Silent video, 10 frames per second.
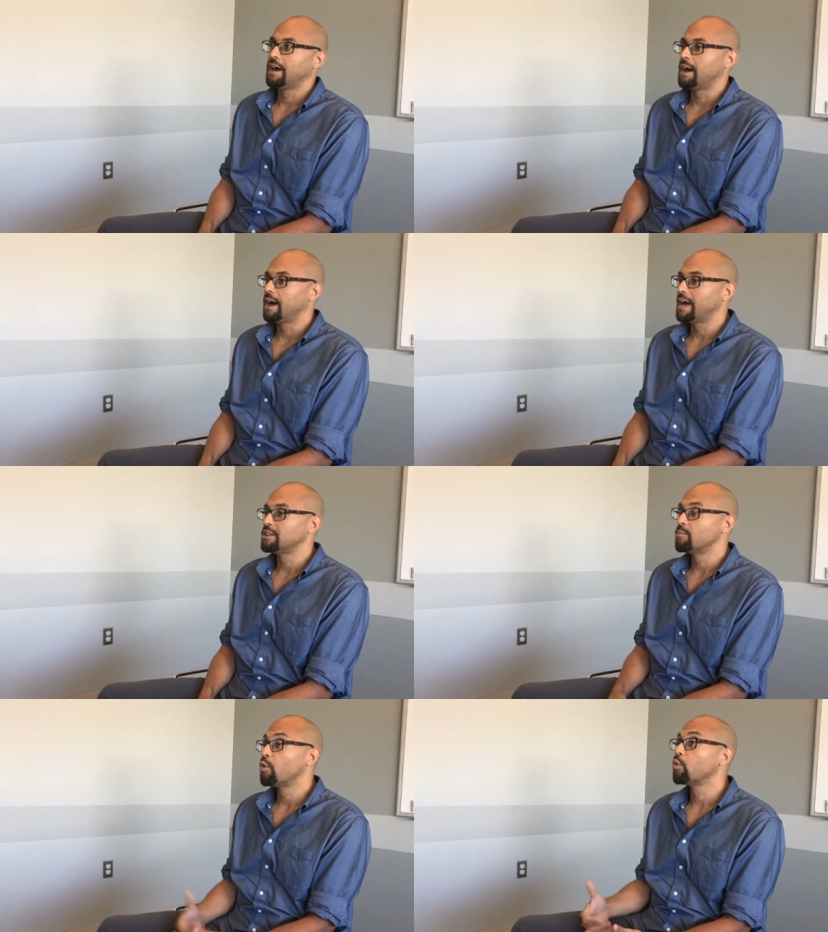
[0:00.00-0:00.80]
Uh,
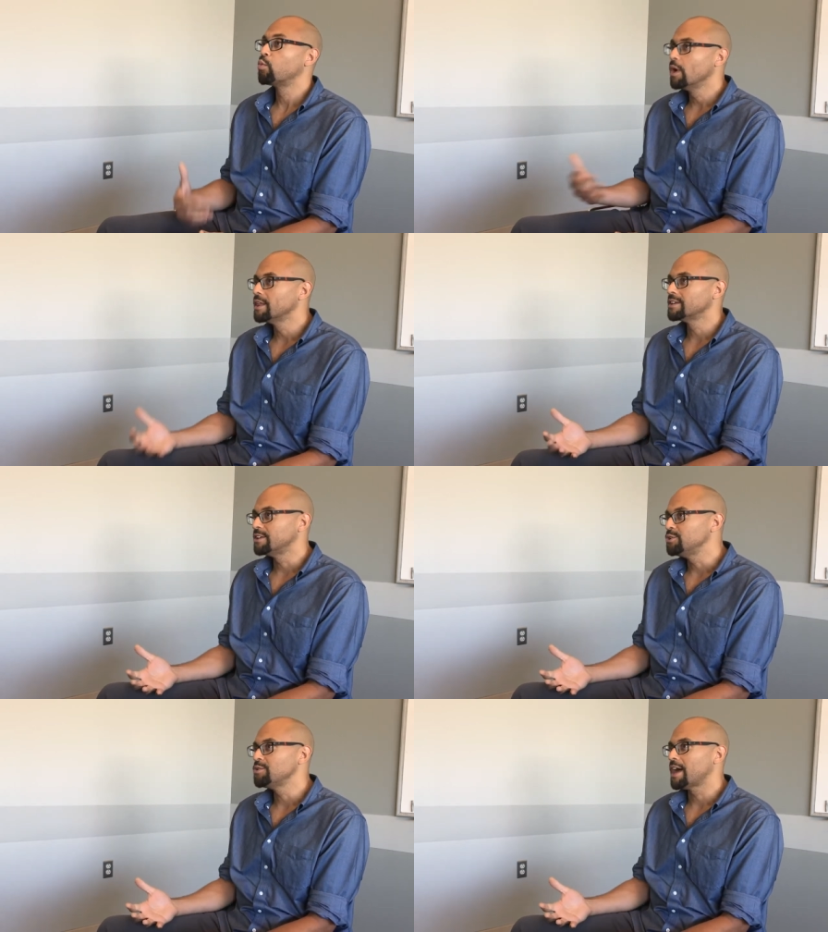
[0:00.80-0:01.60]
and they're more willing
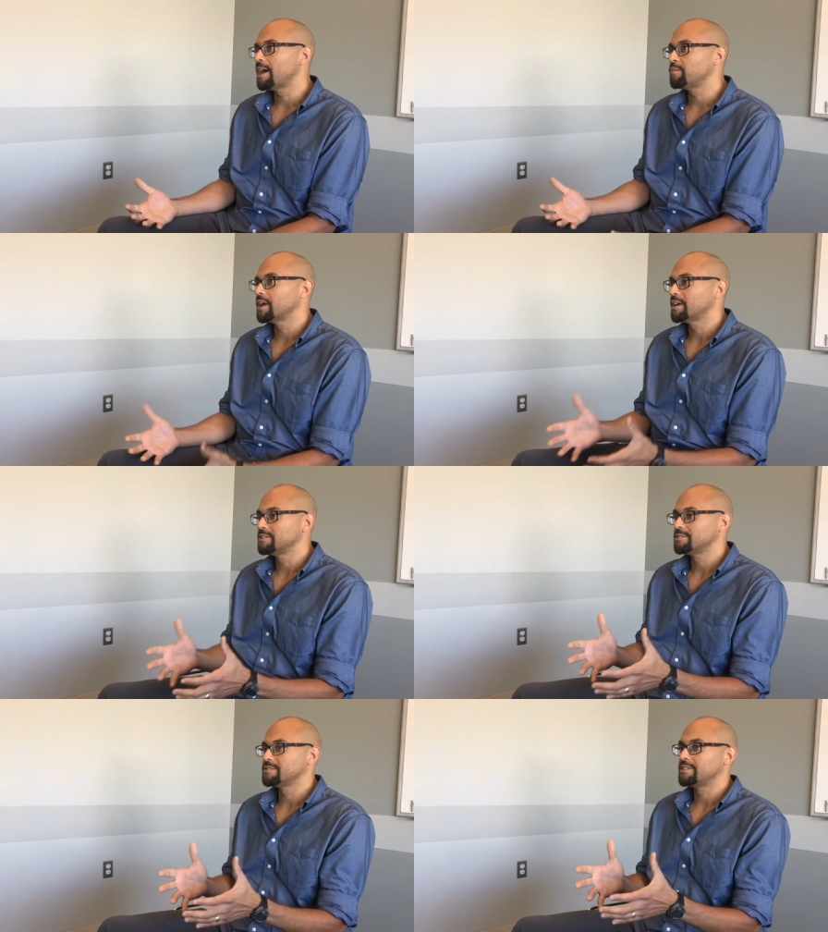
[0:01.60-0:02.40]
to do that
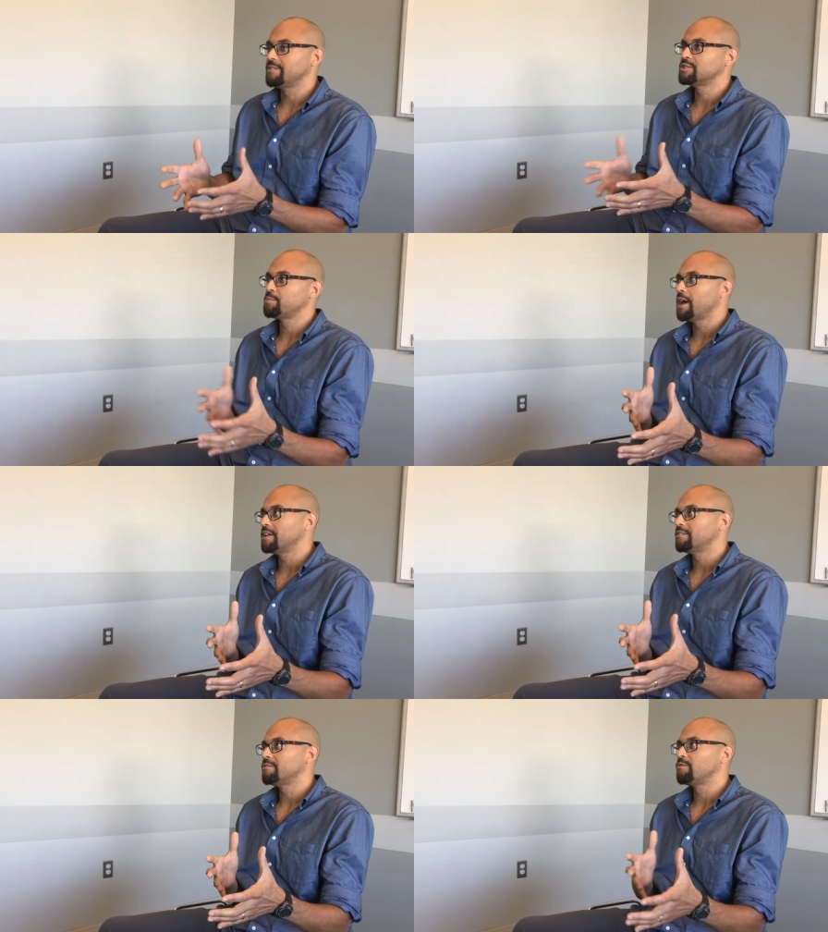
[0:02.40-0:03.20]
because they've
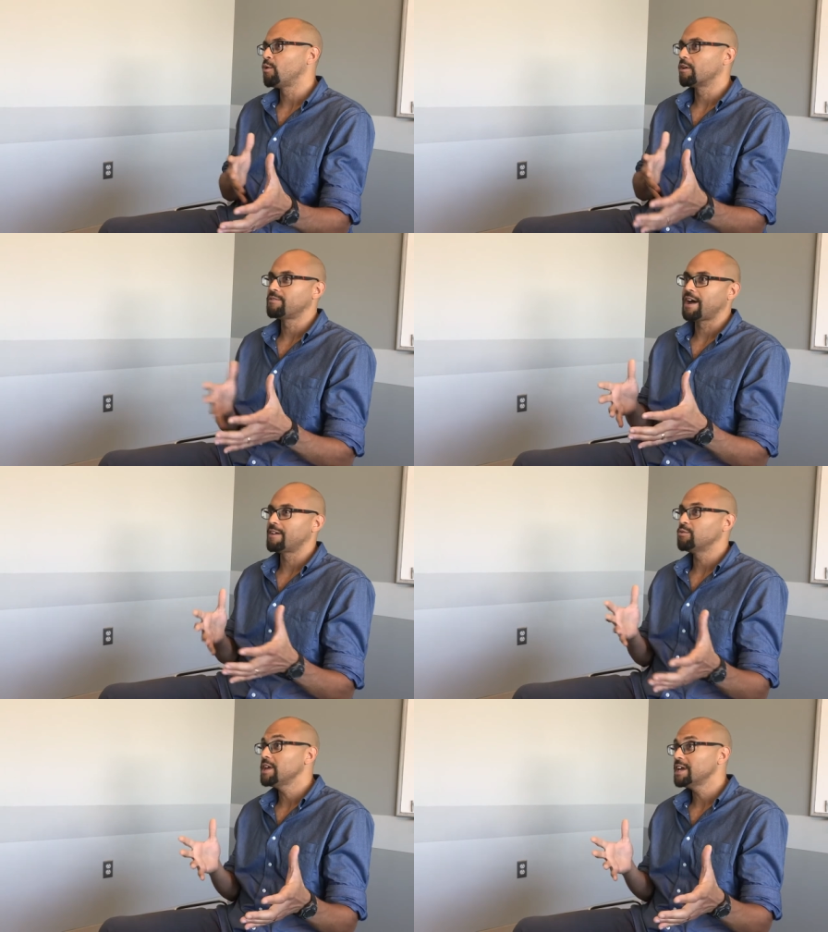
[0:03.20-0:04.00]
spent four or
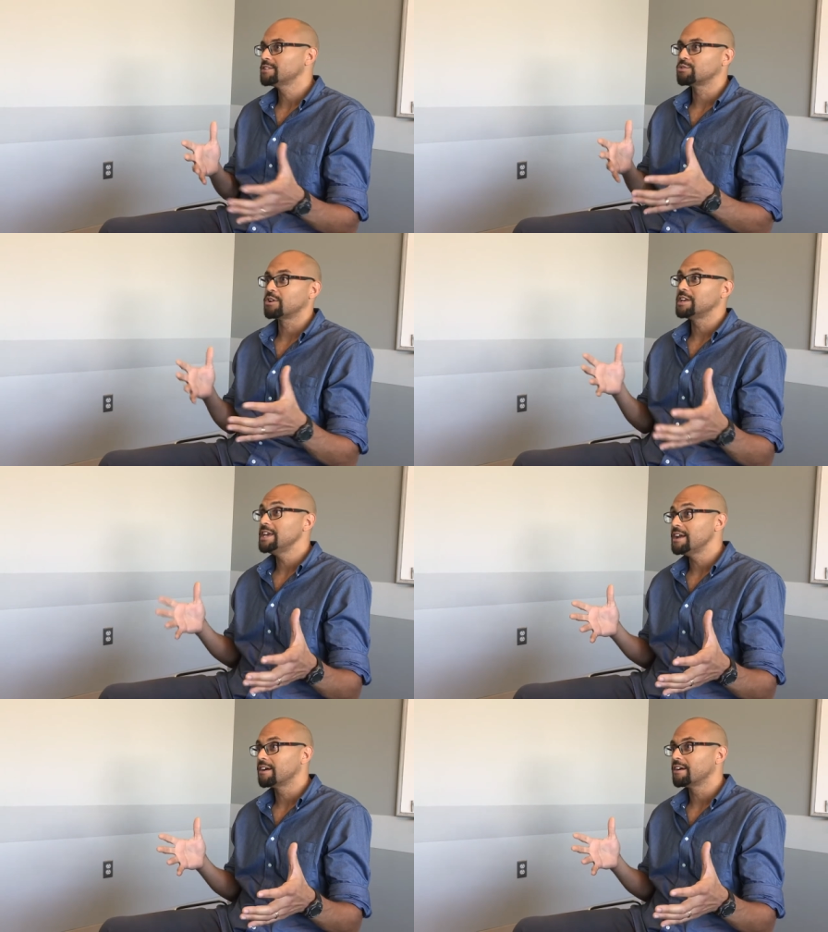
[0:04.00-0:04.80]
five weeks or a
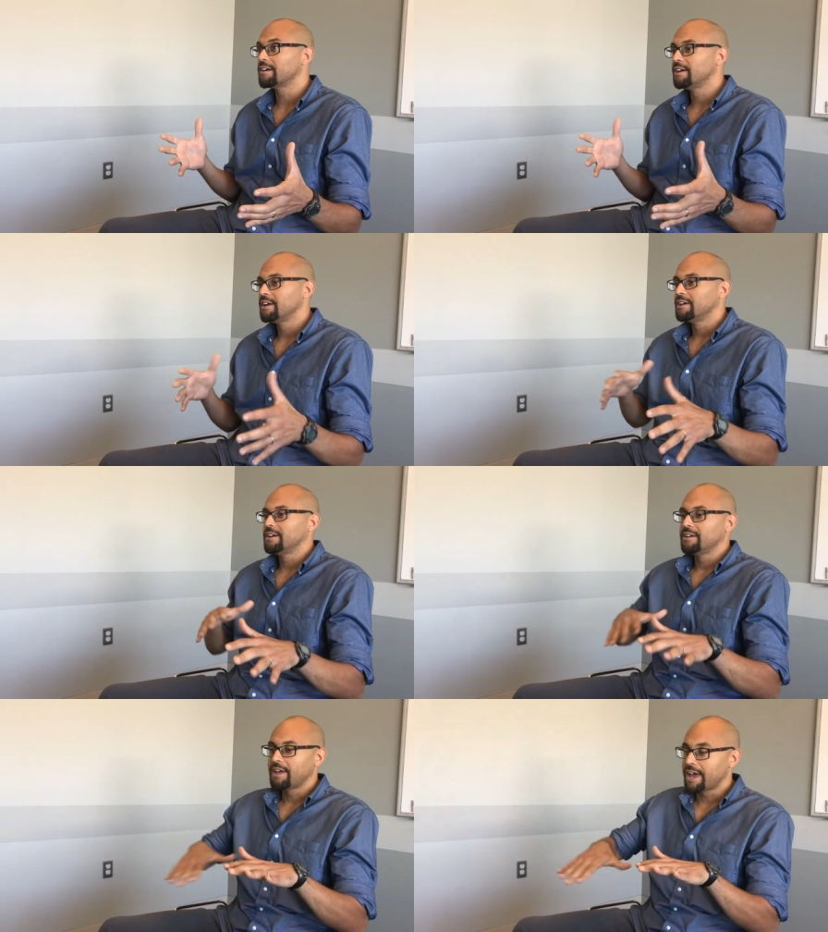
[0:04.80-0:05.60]
year
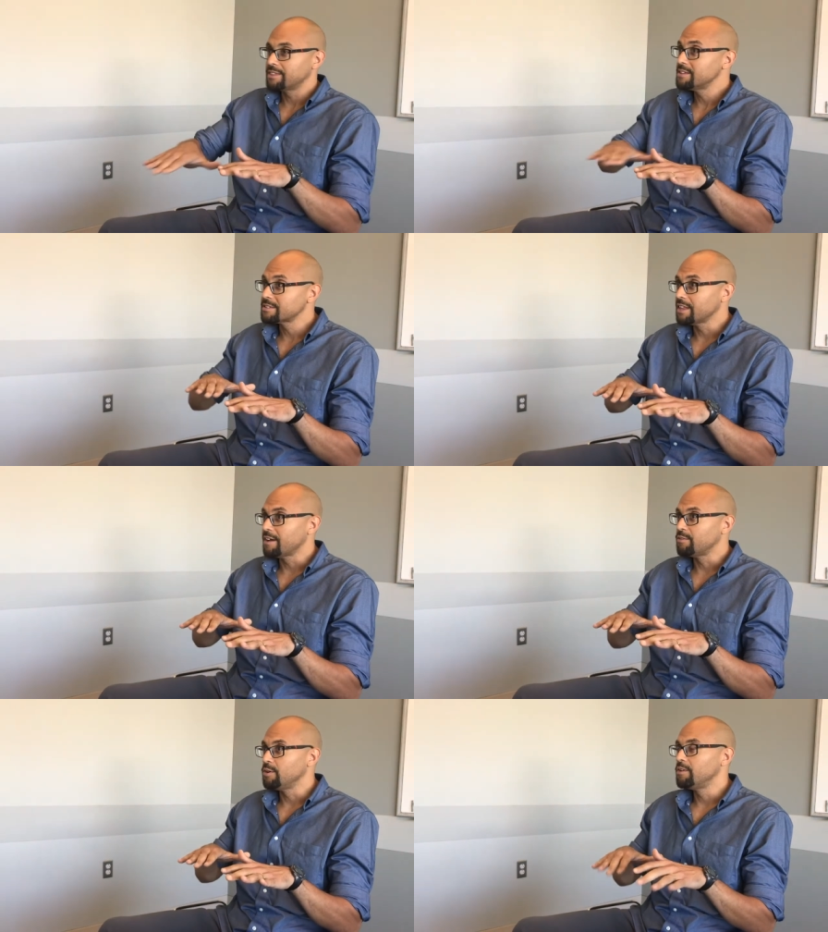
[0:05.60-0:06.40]
at this
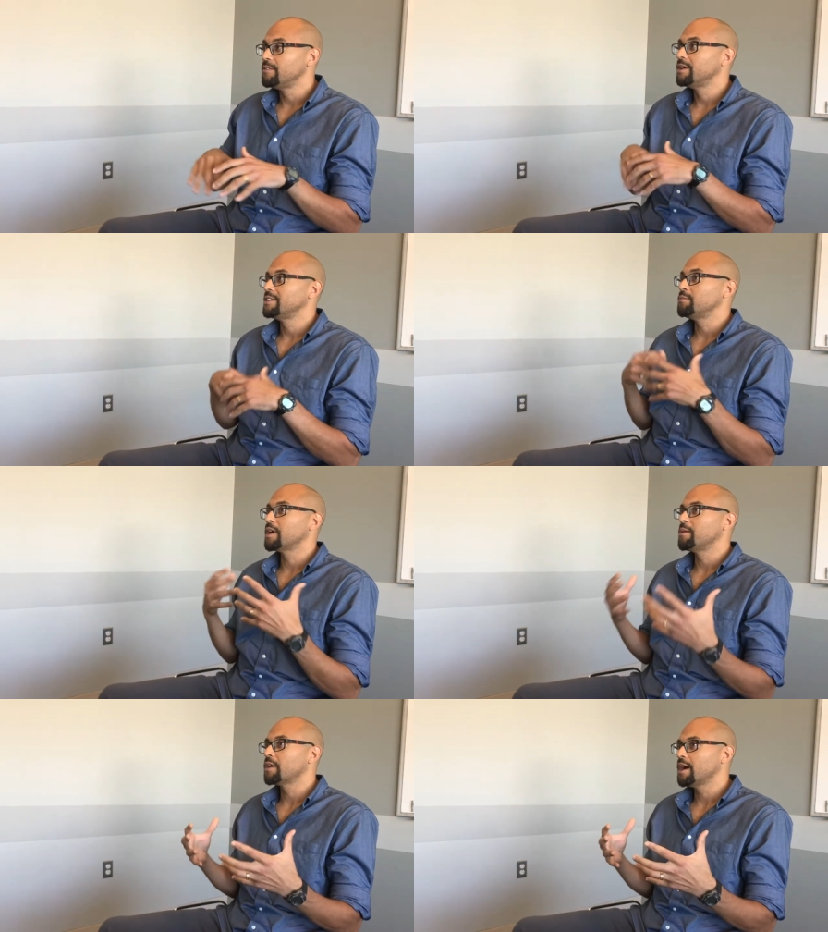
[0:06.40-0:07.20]
level they
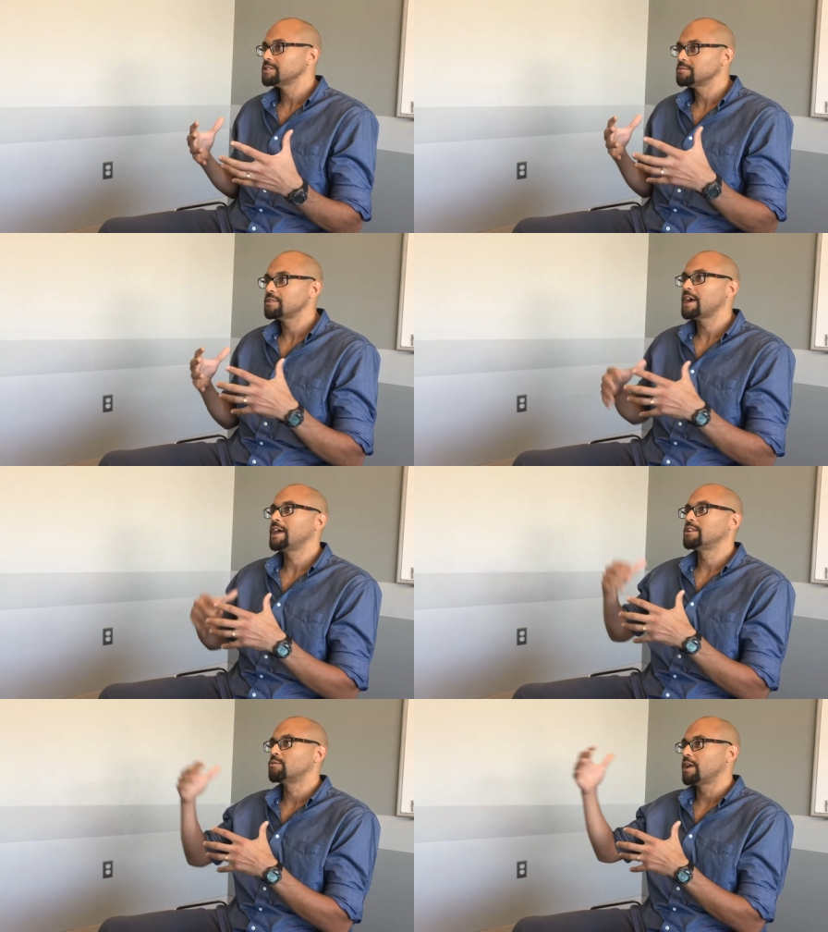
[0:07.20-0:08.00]
become accustomed to
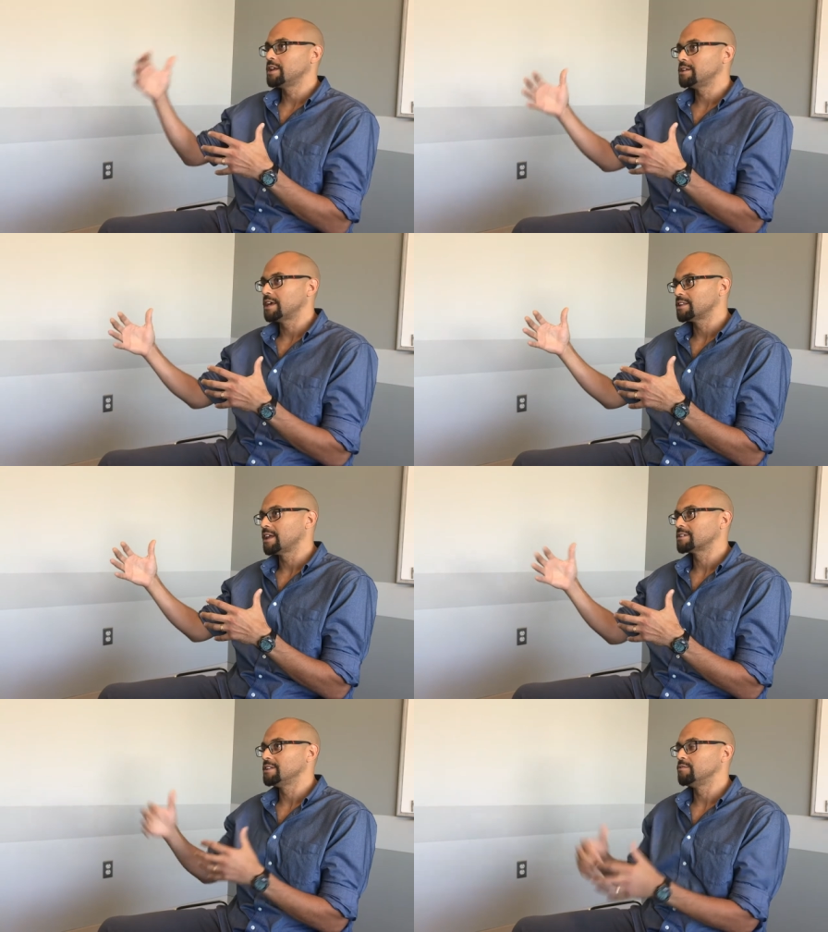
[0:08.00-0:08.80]
that and they're ready to take the
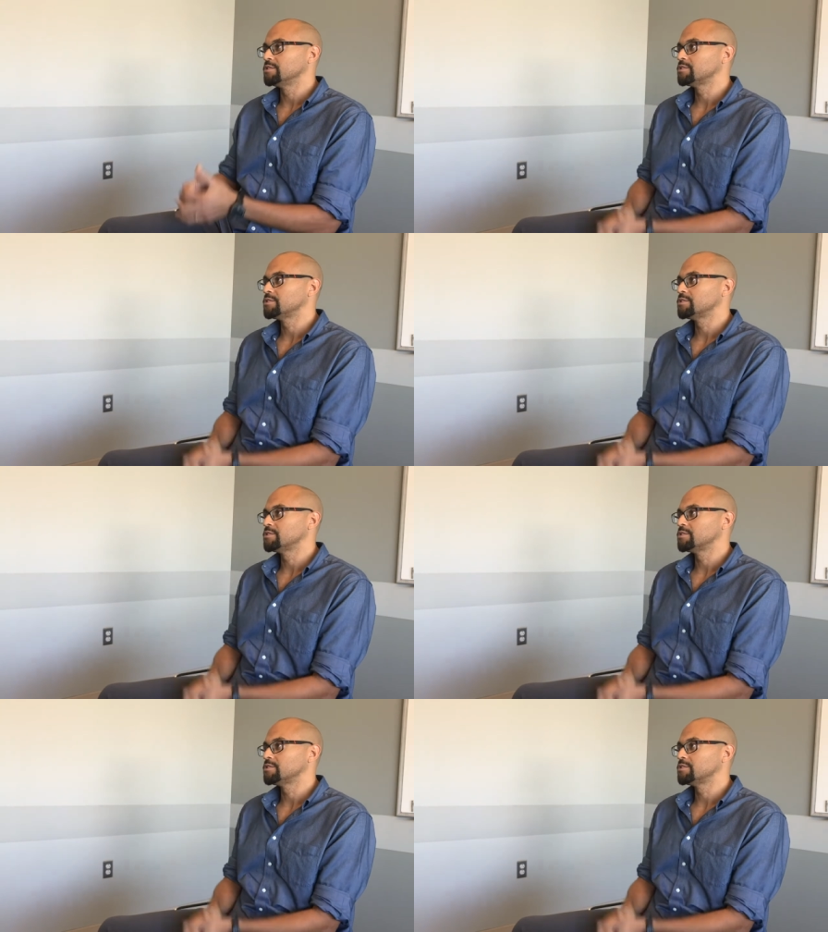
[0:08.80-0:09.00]
next level.